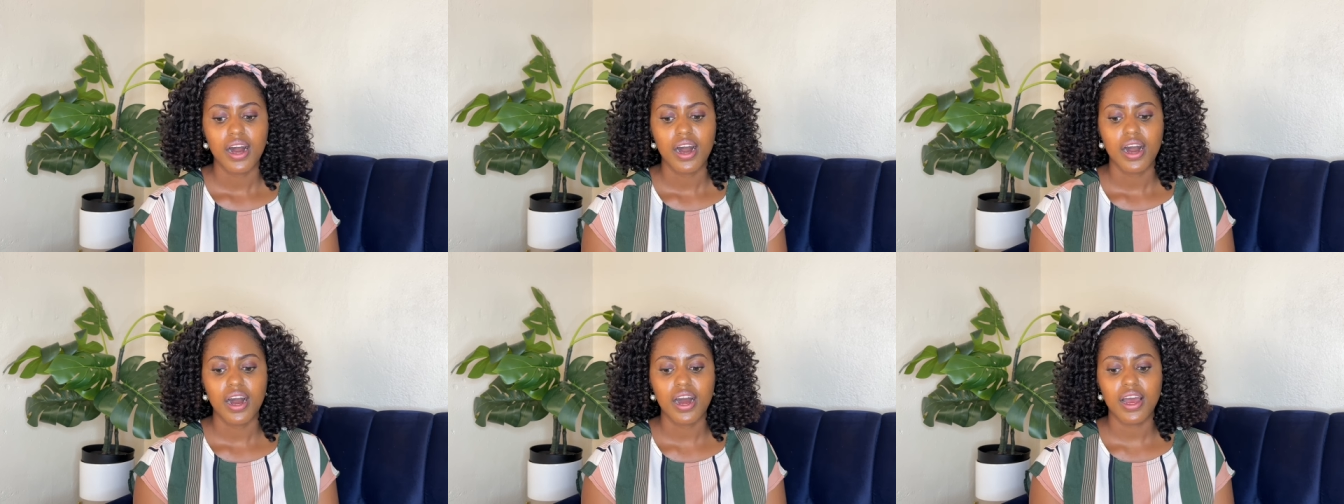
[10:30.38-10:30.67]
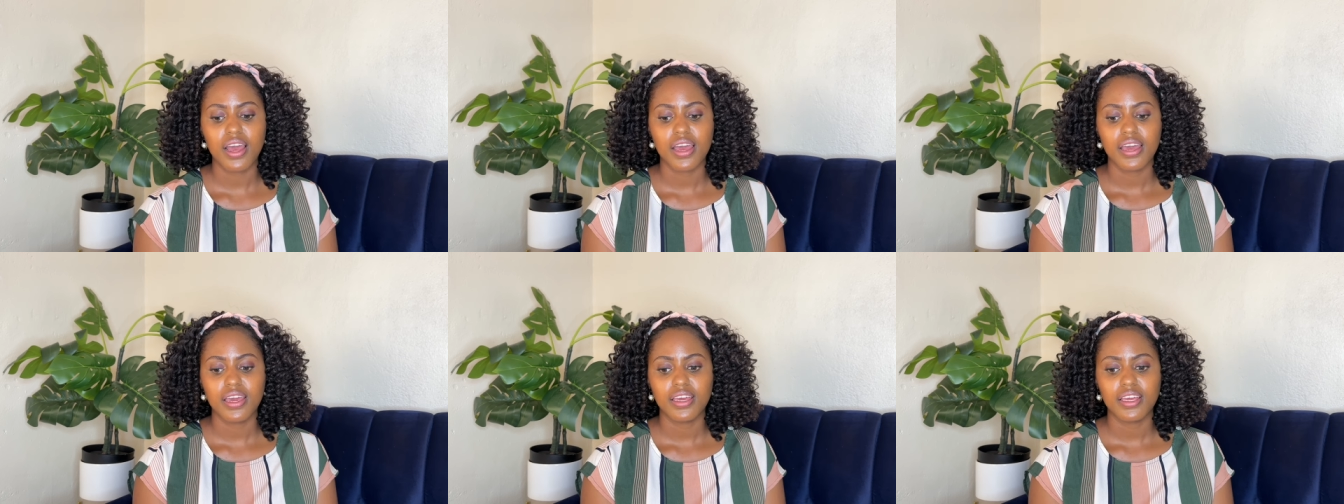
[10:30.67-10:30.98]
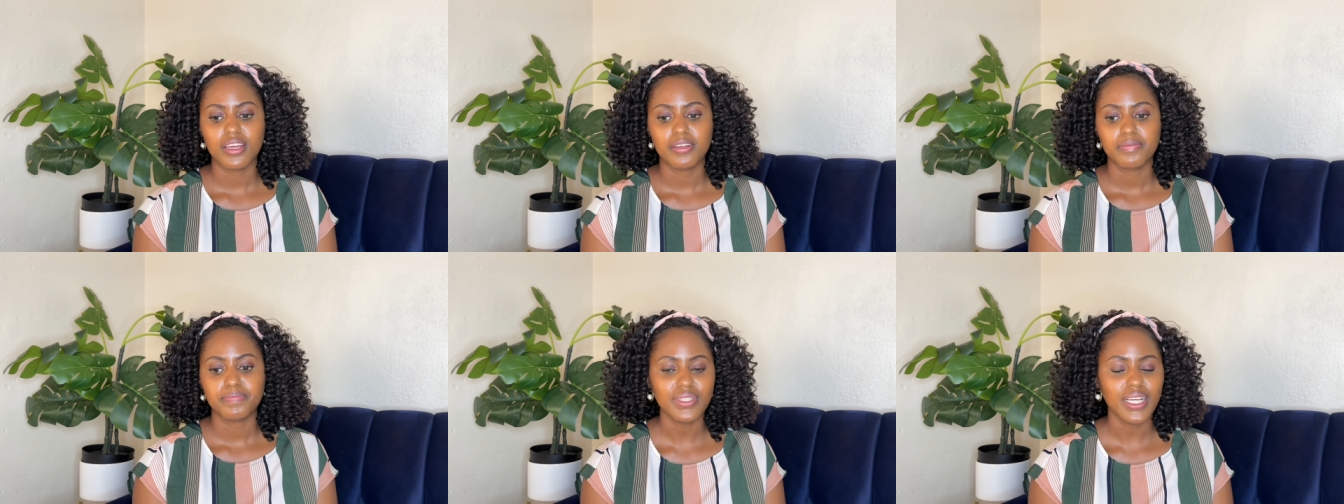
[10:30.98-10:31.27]

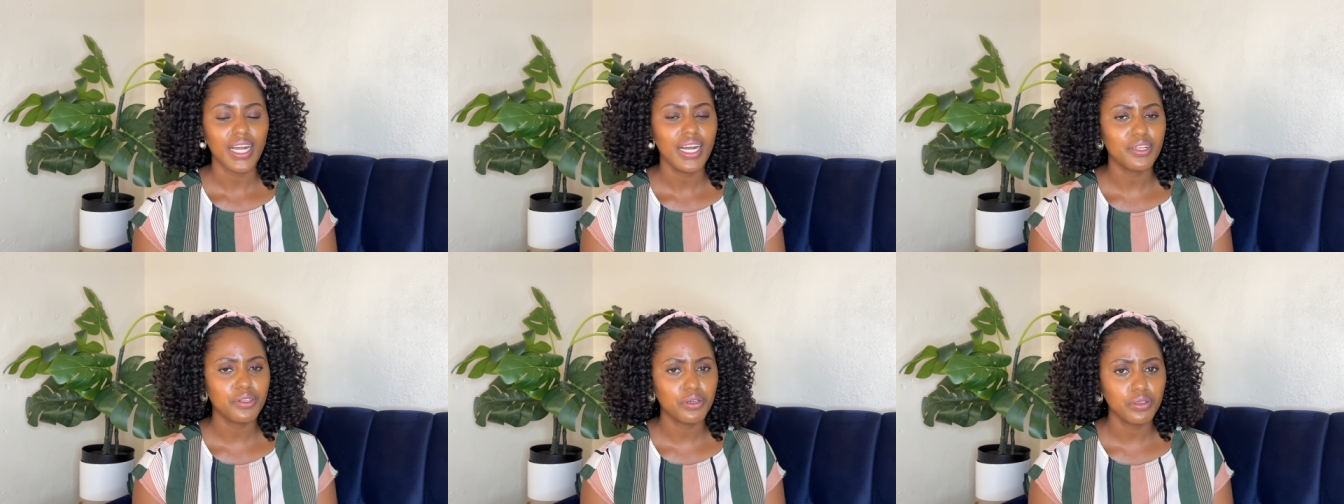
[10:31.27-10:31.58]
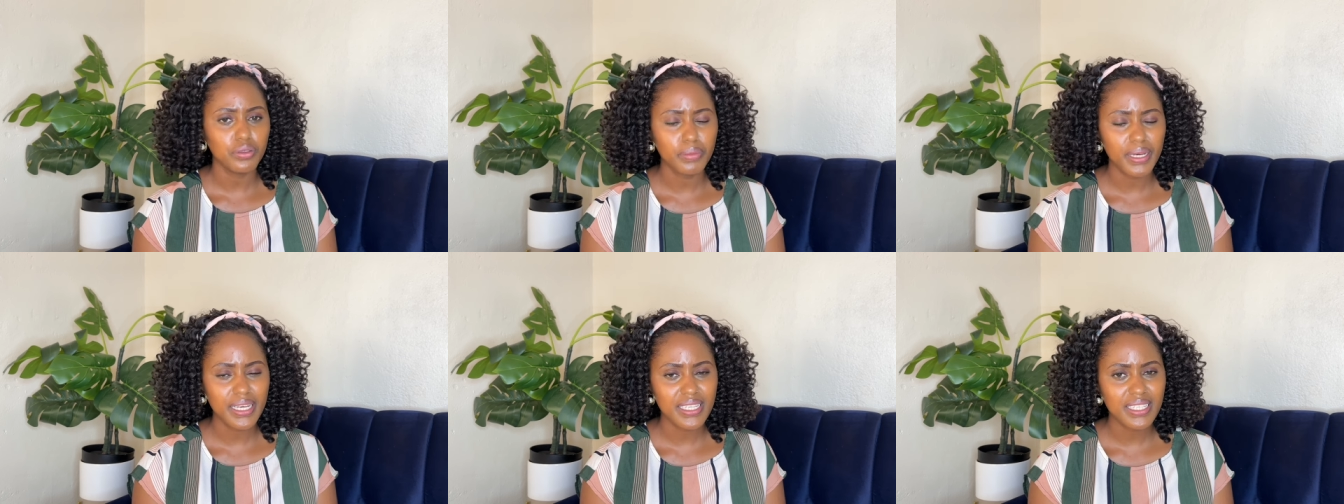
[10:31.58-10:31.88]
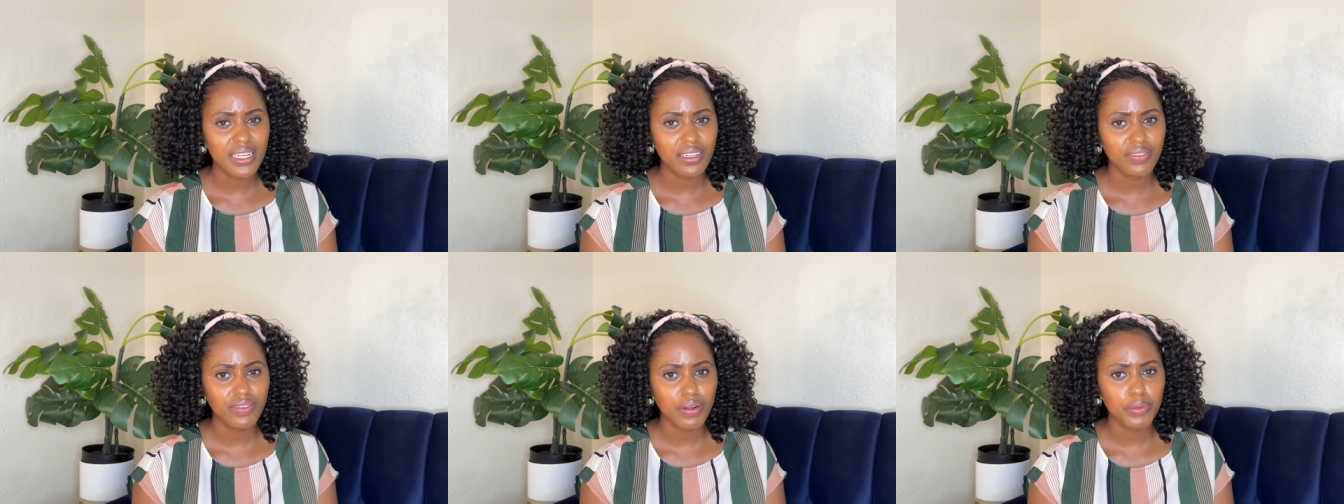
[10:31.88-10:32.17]
I, I told
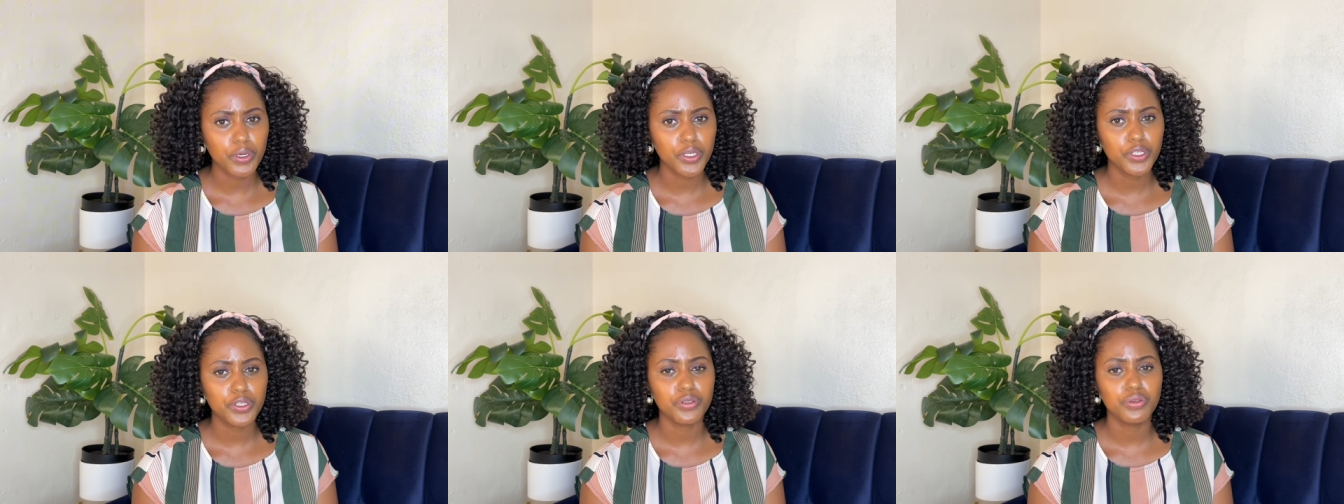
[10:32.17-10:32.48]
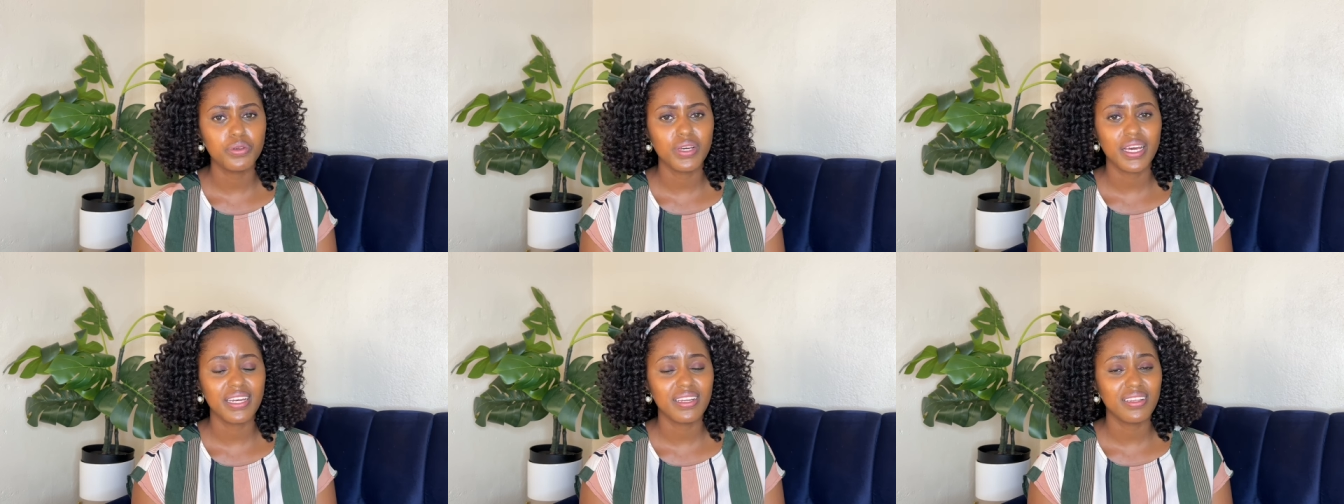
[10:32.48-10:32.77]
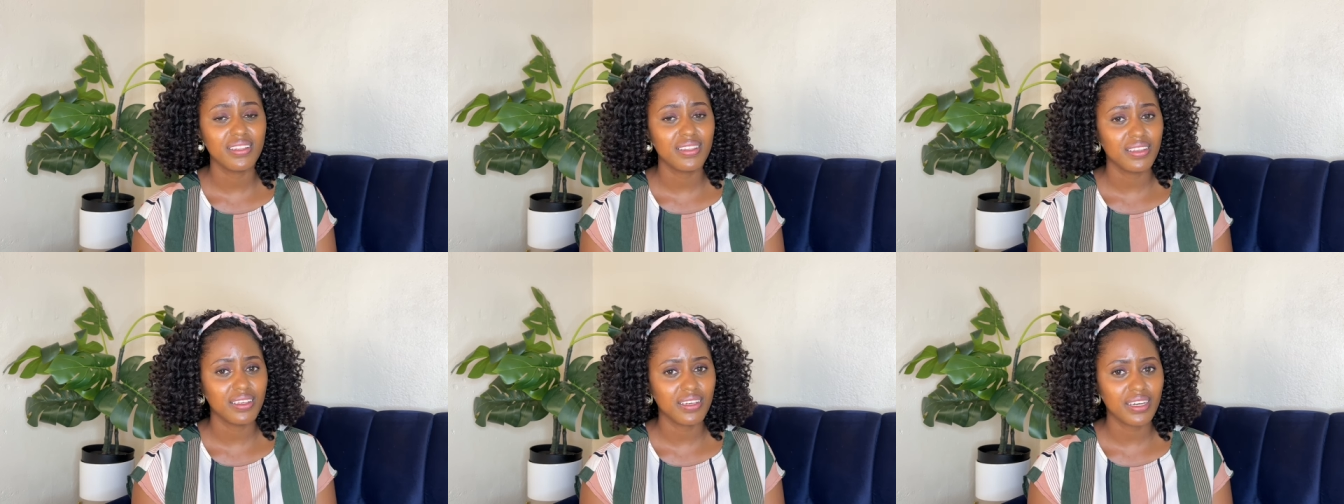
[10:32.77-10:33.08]
myself I'm going to do
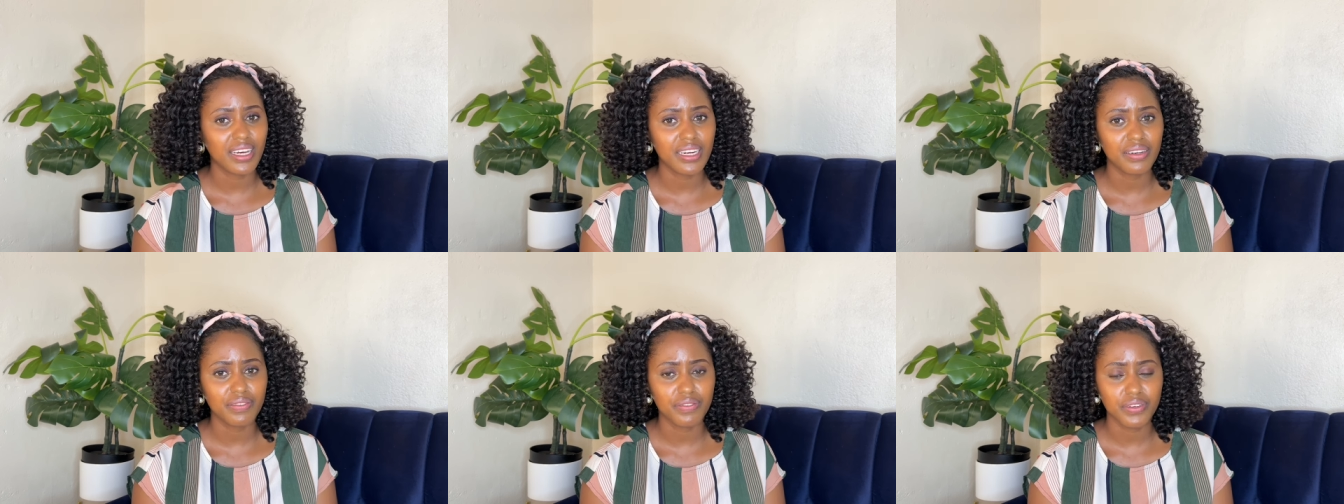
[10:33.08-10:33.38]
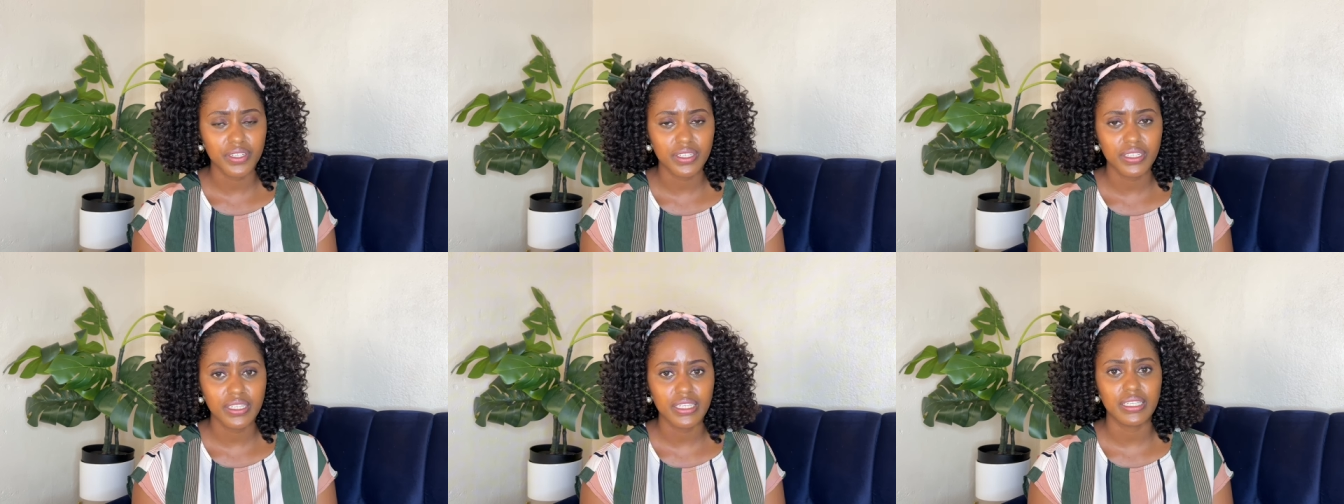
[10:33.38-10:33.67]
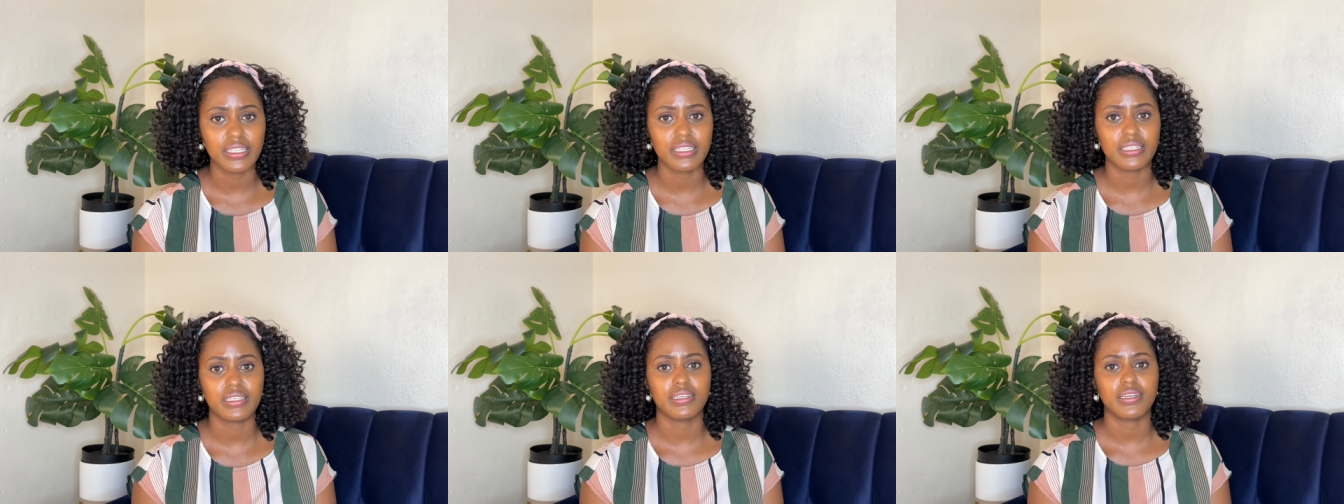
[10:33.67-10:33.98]
anything and
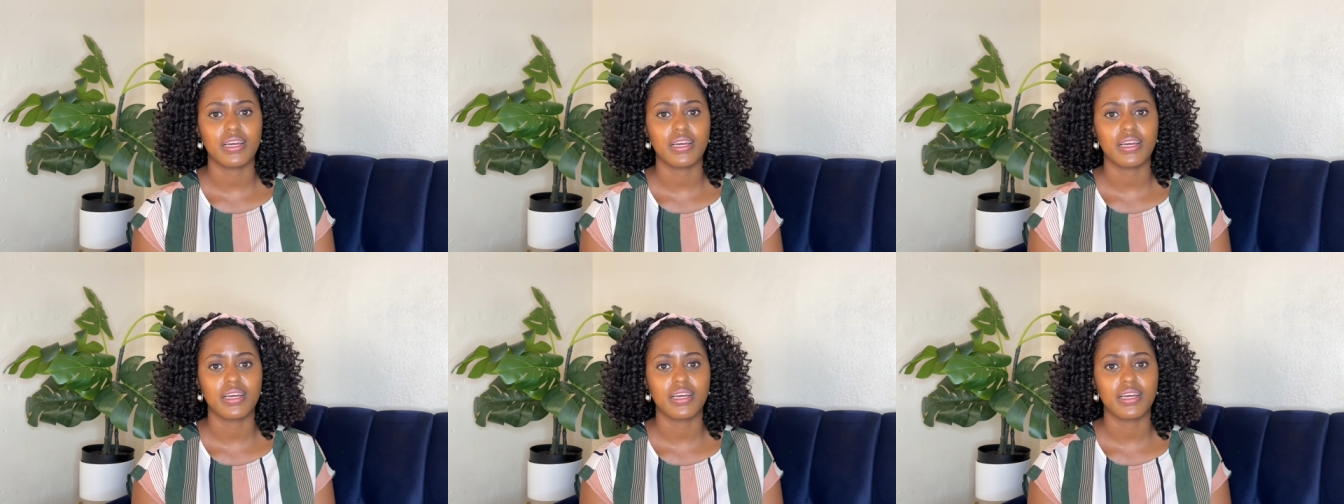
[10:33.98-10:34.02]
everything